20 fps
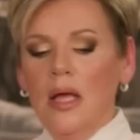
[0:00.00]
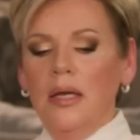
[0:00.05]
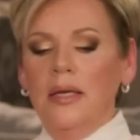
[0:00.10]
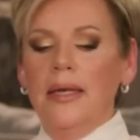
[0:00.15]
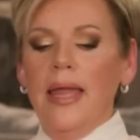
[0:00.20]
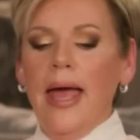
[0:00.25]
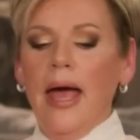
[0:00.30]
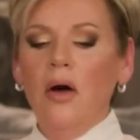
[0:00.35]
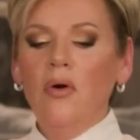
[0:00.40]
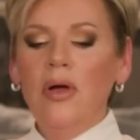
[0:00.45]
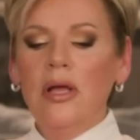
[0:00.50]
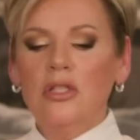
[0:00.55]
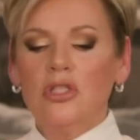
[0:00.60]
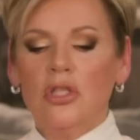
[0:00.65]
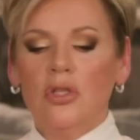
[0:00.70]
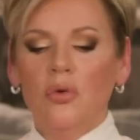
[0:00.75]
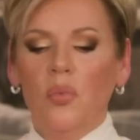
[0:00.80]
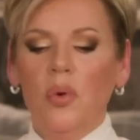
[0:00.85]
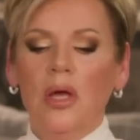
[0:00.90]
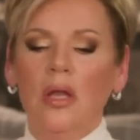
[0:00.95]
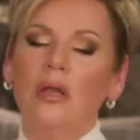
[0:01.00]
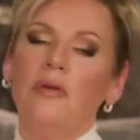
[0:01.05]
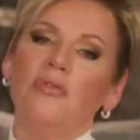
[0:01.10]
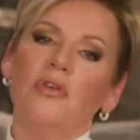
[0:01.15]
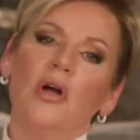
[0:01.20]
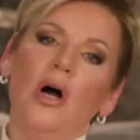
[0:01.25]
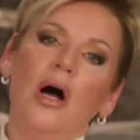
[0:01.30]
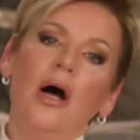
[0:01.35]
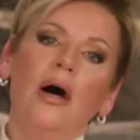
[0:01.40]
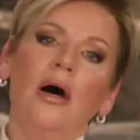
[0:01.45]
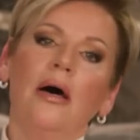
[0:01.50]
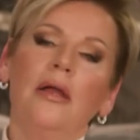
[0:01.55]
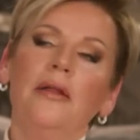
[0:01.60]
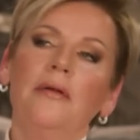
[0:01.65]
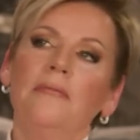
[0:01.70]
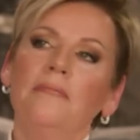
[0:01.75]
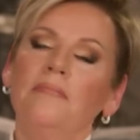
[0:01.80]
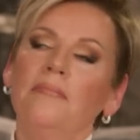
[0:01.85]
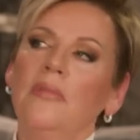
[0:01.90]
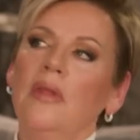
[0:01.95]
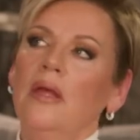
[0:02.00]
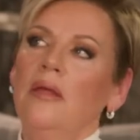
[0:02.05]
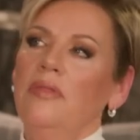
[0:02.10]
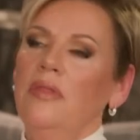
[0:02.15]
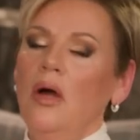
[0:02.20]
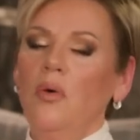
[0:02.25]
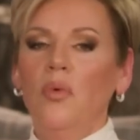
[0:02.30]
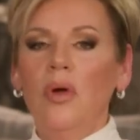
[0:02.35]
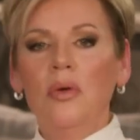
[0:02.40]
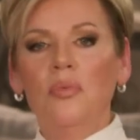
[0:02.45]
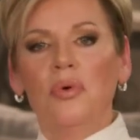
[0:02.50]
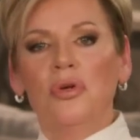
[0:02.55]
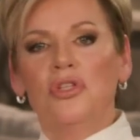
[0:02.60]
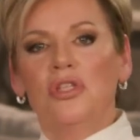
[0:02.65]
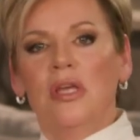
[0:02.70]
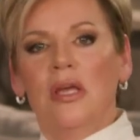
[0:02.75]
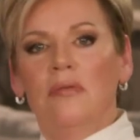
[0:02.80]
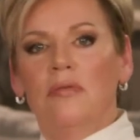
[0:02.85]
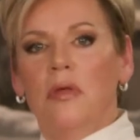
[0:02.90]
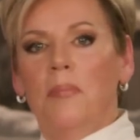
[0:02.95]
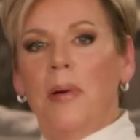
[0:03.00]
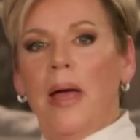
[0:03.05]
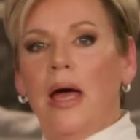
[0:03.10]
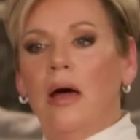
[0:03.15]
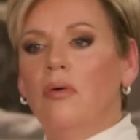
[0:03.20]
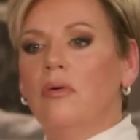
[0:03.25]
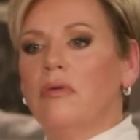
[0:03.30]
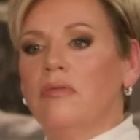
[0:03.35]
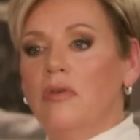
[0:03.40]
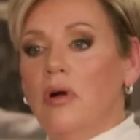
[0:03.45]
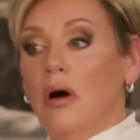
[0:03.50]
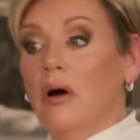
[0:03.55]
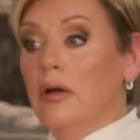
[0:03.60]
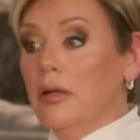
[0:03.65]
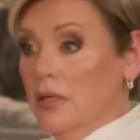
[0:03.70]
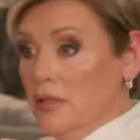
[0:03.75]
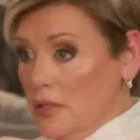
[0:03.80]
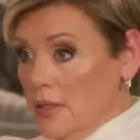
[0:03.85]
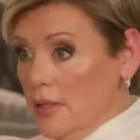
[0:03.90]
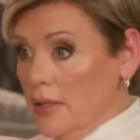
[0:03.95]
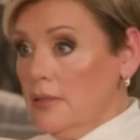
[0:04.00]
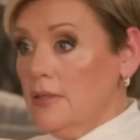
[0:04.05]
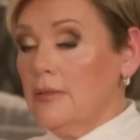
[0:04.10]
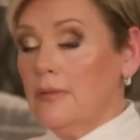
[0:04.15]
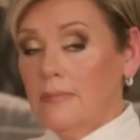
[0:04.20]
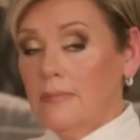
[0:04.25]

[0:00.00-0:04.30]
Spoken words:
Now, it's the will of God that we receive the power of God, isn't it?